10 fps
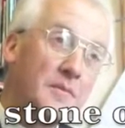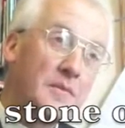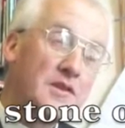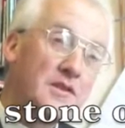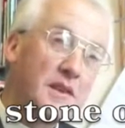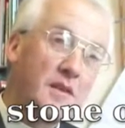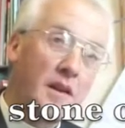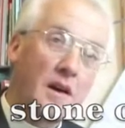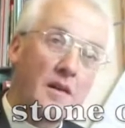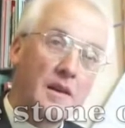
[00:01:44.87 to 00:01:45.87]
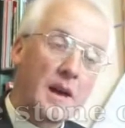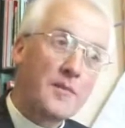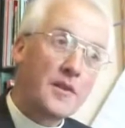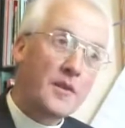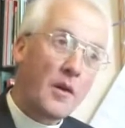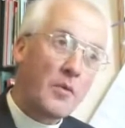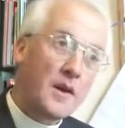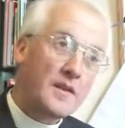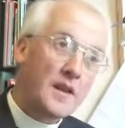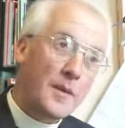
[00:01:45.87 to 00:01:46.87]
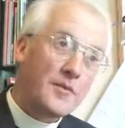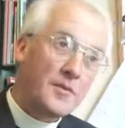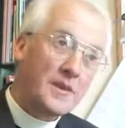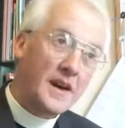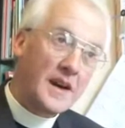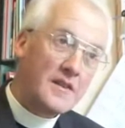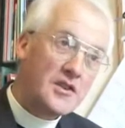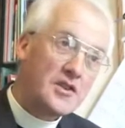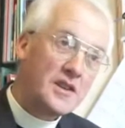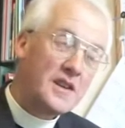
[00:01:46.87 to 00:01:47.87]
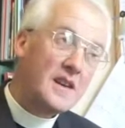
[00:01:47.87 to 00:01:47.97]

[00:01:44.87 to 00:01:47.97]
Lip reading: which is a word that comes from the Irish.